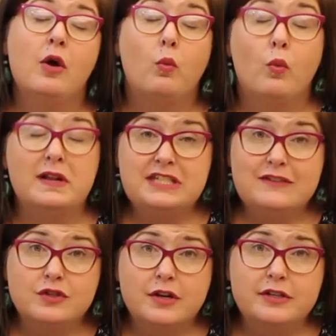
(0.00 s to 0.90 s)
Once you've
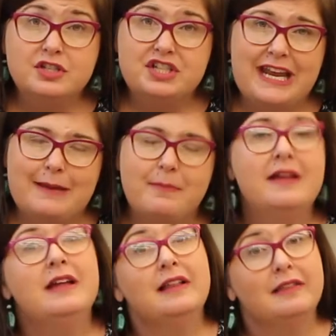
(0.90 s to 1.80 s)
drawn your shape,
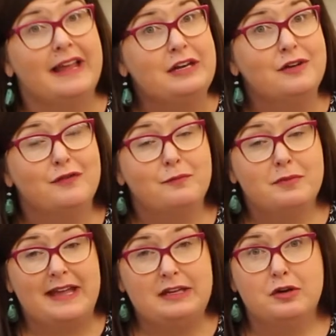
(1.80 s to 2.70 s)

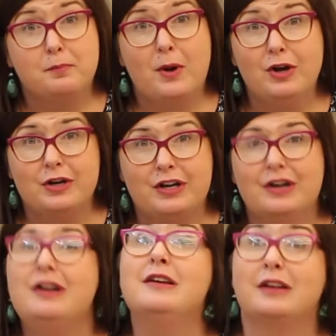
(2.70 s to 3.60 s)
let your
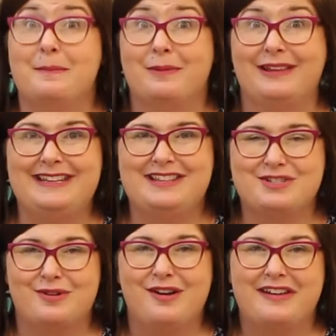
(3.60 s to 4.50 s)
partner complete the
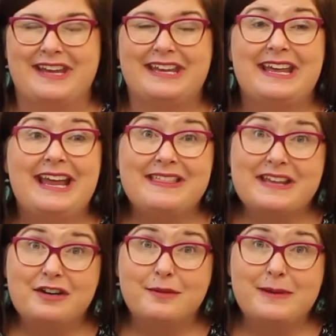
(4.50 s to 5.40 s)
drawing, and then
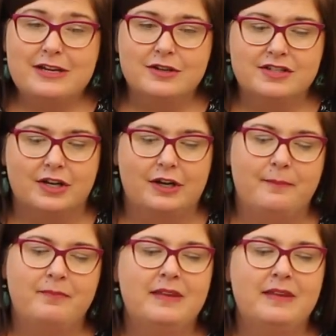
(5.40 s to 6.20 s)
it'll be your turn.